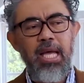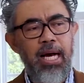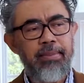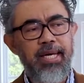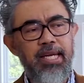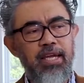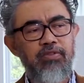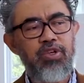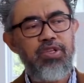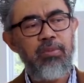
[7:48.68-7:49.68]
I'm going to give
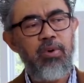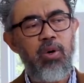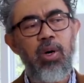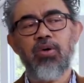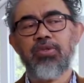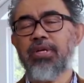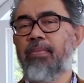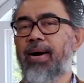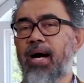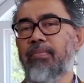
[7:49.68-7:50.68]
you some quotes
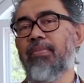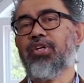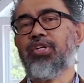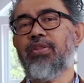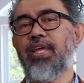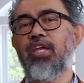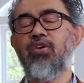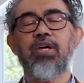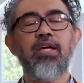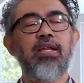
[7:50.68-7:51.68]
about mission that
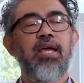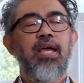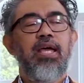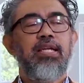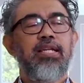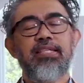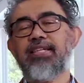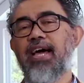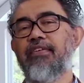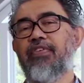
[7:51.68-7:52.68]
you can
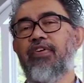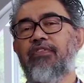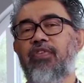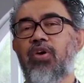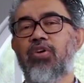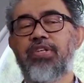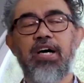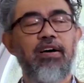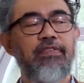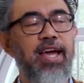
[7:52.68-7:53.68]
decipher for
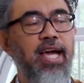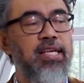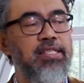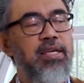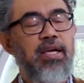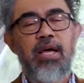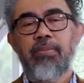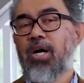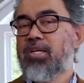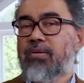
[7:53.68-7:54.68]
yourself as
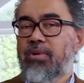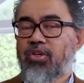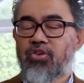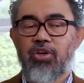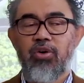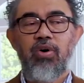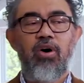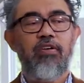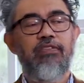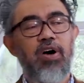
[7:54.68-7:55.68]
possibly true
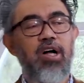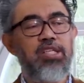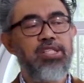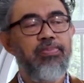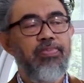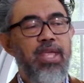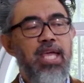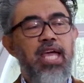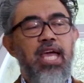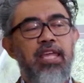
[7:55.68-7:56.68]
or false.
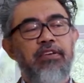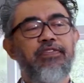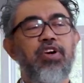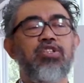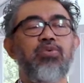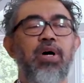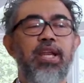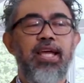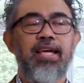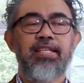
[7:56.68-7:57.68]
And the first one
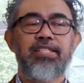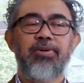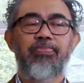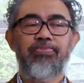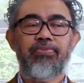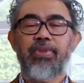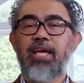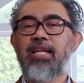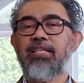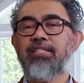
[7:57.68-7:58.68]
is
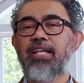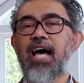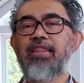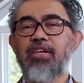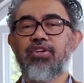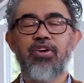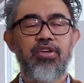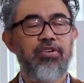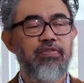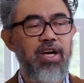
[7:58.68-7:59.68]
it is not the
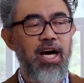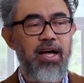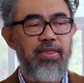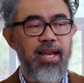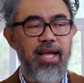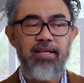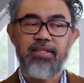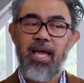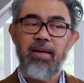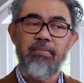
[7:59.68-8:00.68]
church of God that has
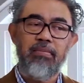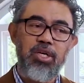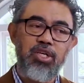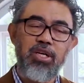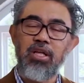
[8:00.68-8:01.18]
a mission